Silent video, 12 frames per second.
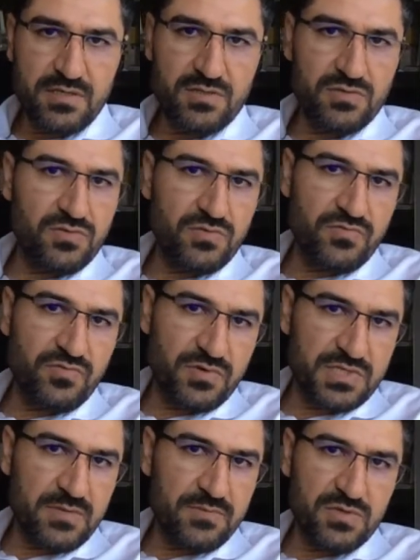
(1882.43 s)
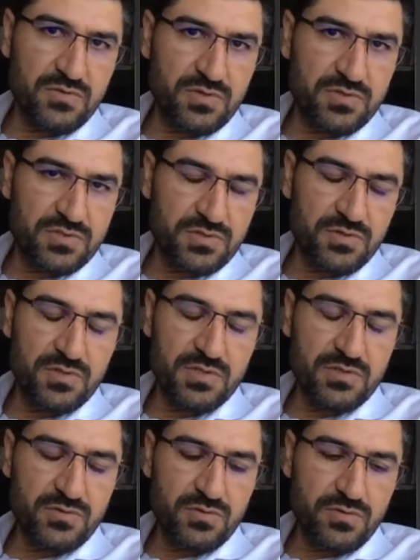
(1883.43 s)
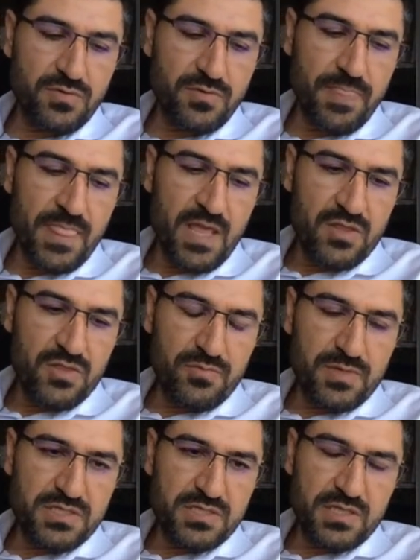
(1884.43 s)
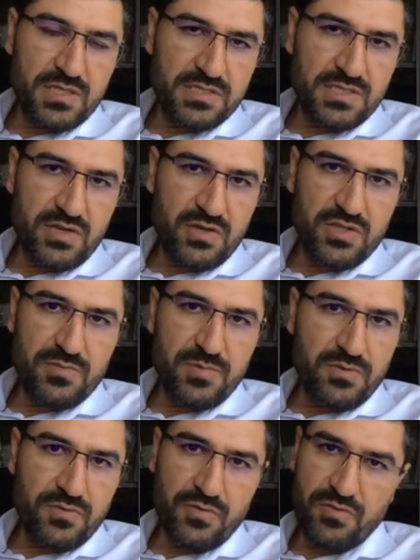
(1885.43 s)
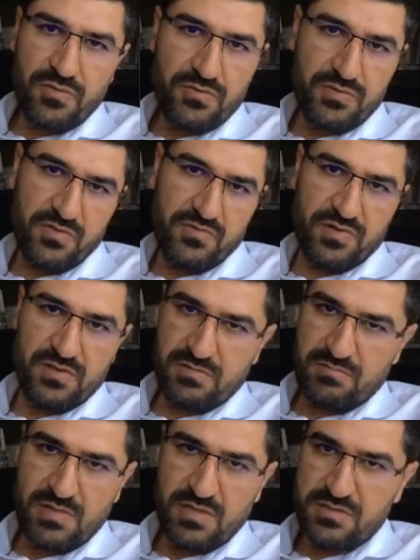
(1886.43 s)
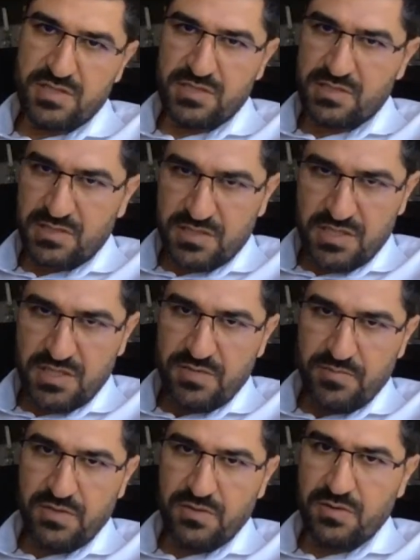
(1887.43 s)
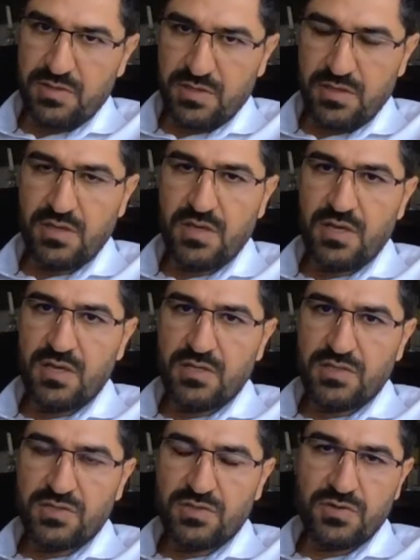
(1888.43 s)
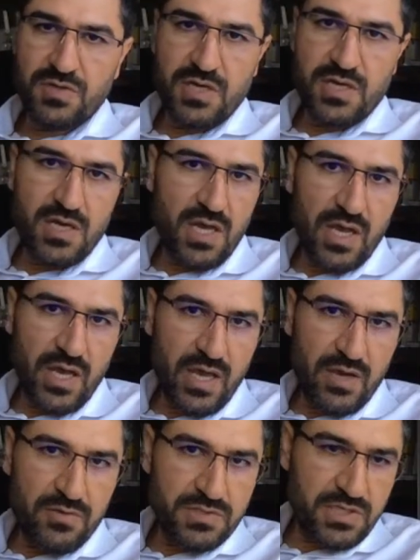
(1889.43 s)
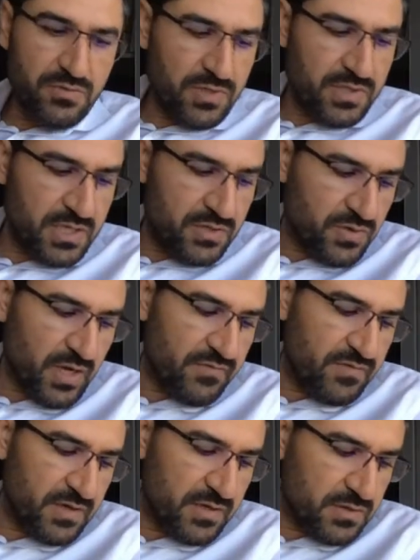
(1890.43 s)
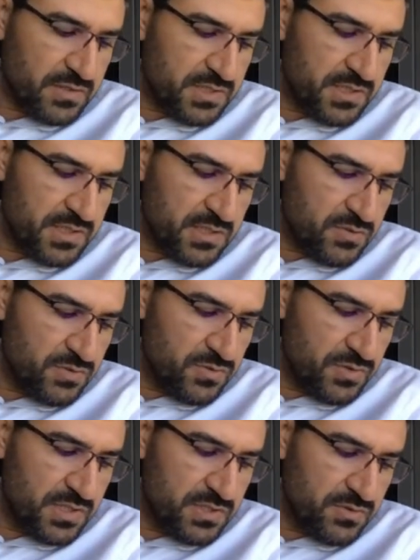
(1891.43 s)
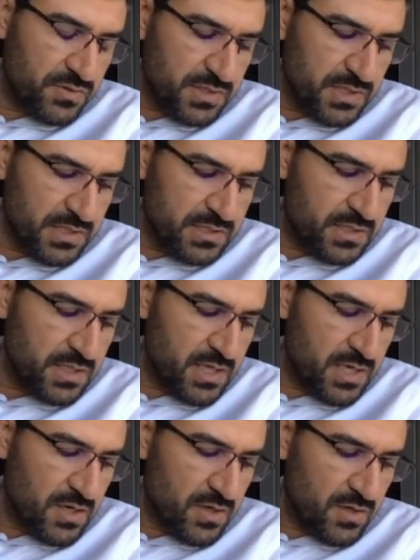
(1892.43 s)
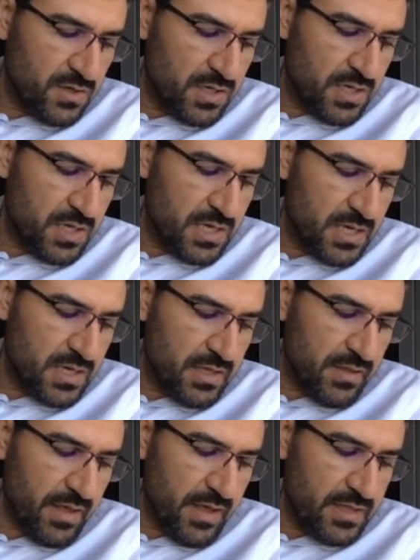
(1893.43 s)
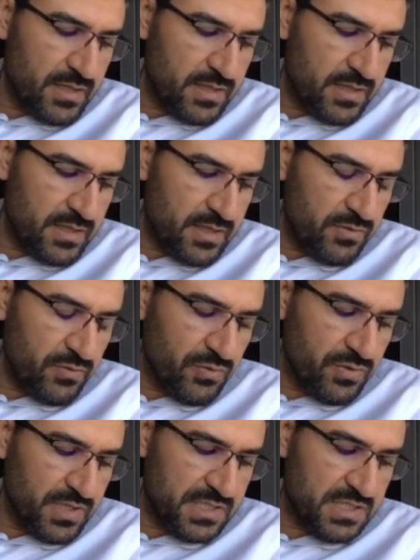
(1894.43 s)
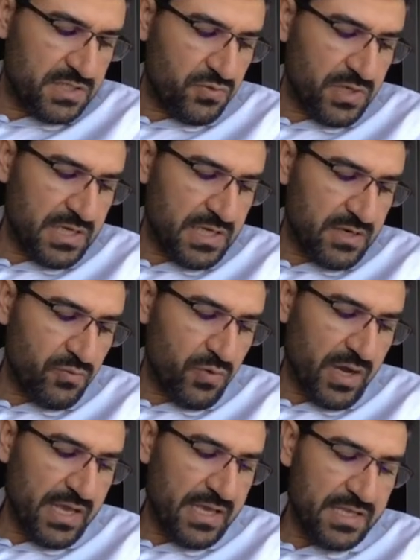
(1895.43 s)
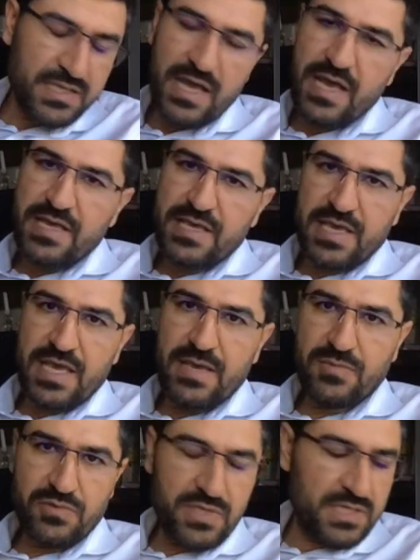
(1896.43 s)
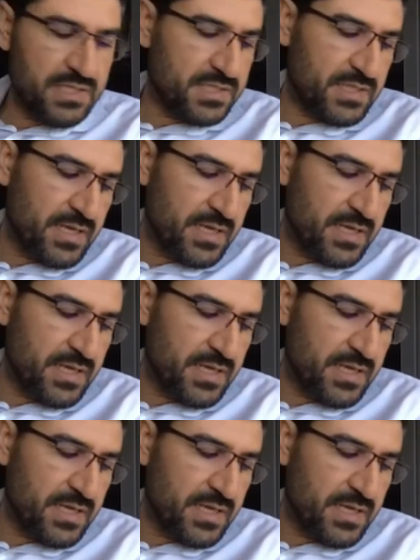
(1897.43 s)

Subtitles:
to, for example, to control, to measure, let's say, economic growth through different, not just GDP only. So I wonder whether you have considered to do this or not. And this is why I came to this